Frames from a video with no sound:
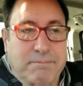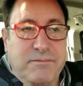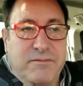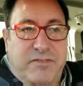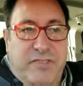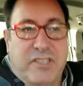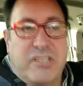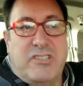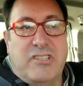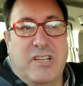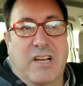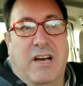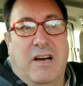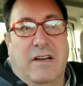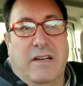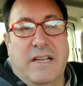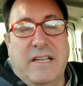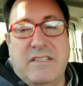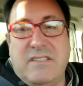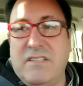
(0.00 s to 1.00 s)
for a
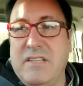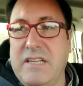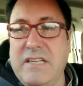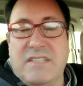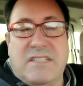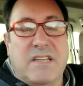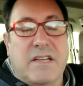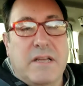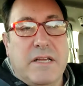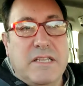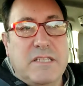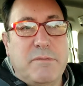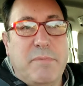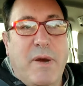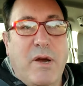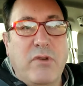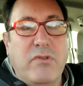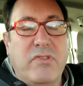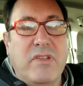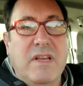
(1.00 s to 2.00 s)
start. It's it's a, it's
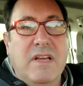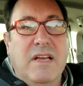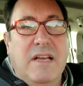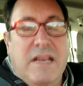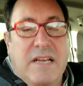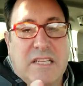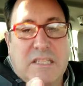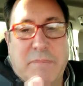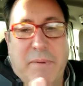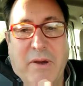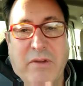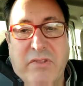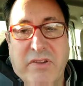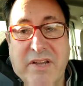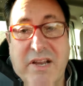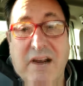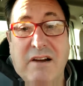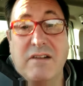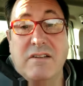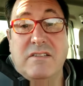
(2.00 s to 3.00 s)
both it's both a
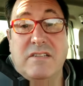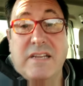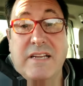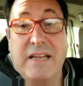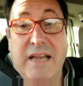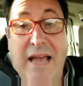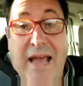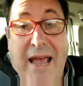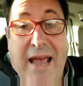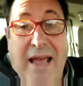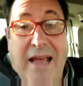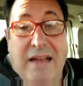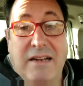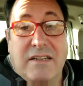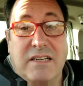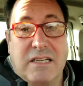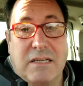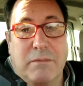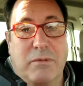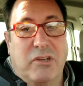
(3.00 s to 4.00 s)
currency and
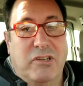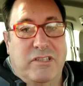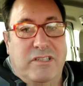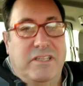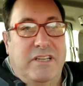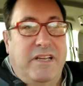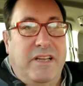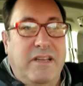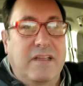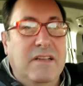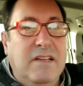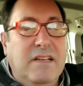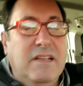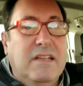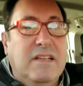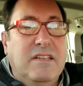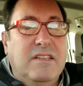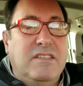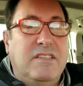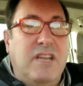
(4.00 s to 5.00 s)
a commodity.
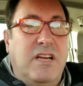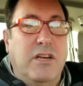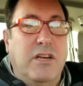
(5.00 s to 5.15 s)
So